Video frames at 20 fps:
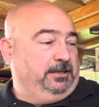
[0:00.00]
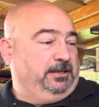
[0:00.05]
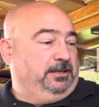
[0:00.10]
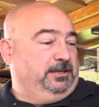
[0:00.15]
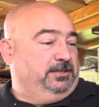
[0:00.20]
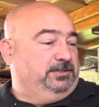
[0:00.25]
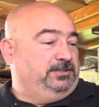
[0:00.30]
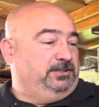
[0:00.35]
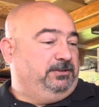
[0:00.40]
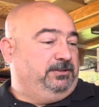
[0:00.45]

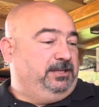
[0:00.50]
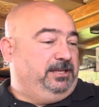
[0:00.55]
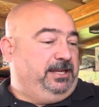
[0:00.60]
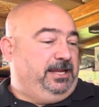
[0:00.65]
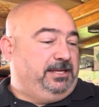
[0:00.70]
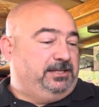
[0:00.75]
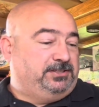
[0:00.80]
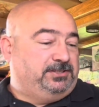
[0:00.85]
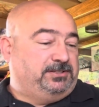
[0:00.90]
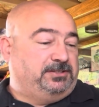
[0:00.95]
So the
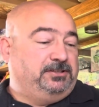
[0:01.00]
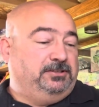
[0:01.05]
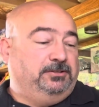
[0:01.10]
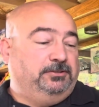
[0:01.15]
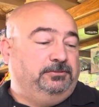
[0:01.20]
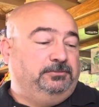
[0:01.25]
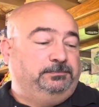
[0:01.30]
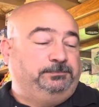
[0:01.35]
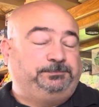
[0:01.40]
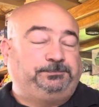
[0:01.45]
next
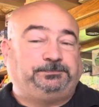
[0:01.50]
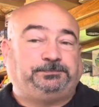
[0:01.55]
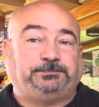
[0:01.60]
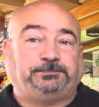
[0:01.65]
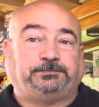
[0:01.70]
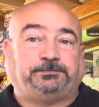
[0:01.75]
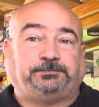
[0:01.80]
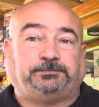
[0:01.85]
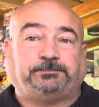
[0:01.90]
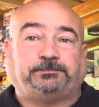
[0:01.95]
two,
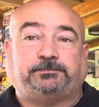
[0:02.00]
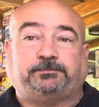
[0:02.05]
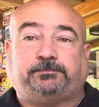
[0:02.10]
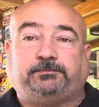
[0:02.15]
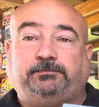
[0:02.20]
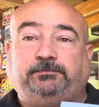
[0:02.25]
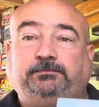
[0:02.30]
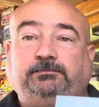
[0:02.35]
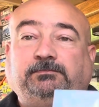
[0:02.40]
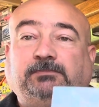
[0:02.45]

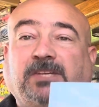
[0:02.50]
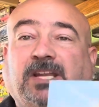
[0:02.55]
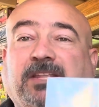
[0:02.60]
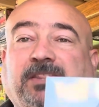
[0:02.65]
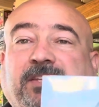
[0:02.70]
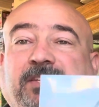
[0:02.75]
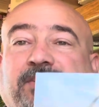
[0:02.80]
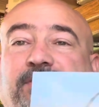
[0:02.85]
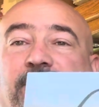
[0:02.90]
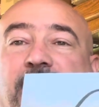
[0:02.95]

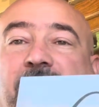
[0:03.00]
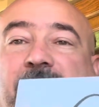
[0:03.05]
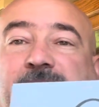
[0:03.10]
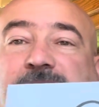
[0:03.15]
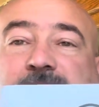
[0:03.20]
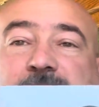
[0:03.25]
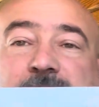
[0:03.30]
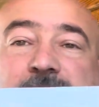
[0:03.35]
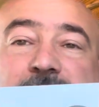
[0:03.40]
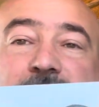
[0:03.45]
these are
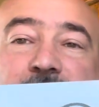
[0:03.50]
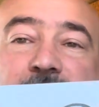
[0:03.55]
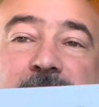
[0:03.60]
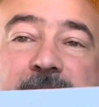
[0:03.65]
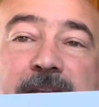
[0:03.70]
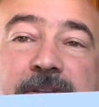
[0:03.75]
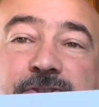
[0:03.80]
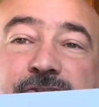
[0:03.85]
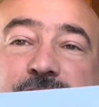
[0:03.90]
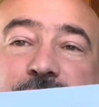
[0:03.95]
actually two
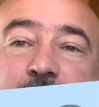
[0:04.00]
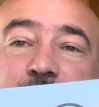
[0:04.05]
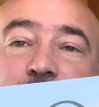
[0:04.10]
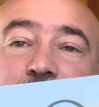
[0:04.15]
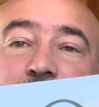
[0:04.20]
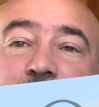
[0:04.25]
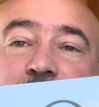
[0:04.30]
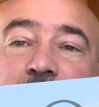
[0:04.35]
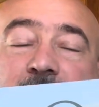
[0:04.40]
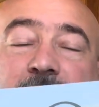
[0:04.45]
that
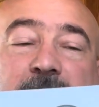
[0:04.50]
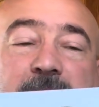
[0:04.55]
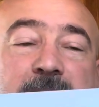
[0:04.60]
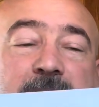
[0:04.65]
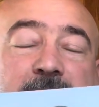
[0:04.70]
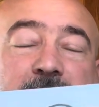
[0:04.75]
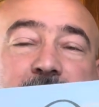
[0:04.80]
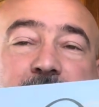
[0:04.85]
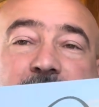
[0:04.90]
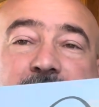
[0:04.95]
June
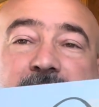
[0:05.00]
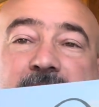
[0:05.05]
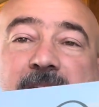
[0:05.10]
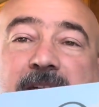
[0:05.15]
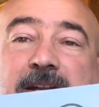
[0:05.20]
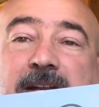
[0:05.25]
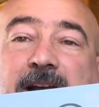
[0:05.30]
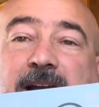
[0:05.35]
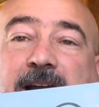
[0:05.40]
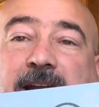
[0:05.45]
was
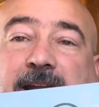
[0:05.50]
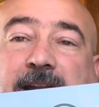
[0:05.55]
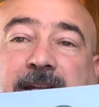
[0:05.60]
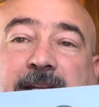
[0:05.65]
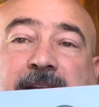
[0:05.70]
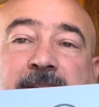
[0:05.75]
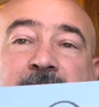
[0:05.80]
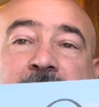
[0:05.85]
kind of eyeing.